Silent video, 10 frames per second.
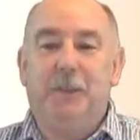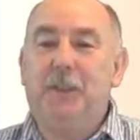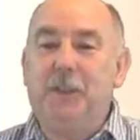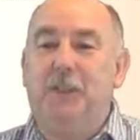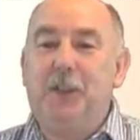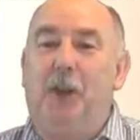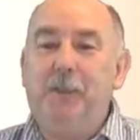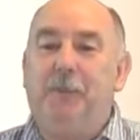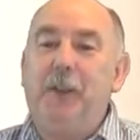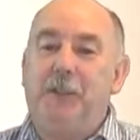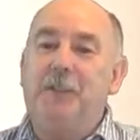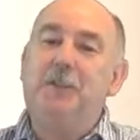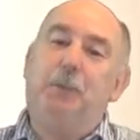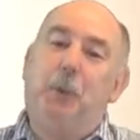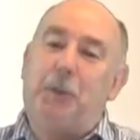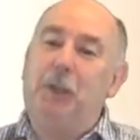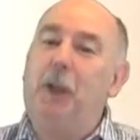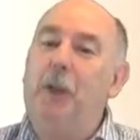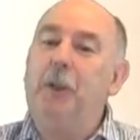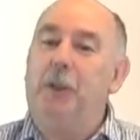The design features that put the
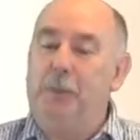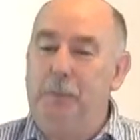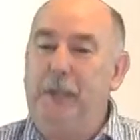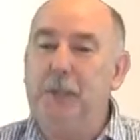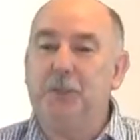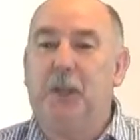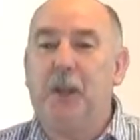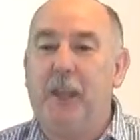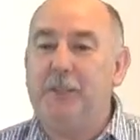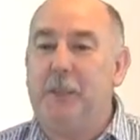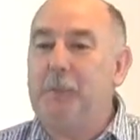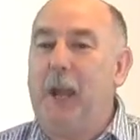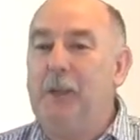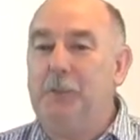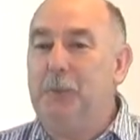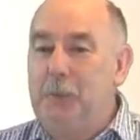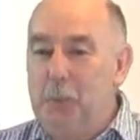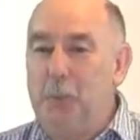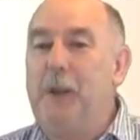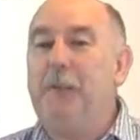load on the medial side of that subtalar joint or
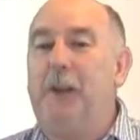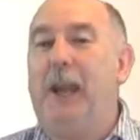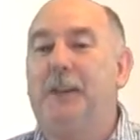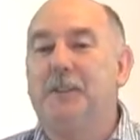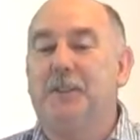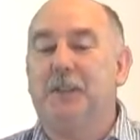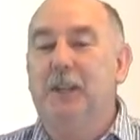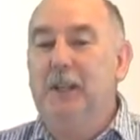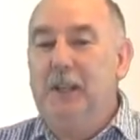rear foot axis,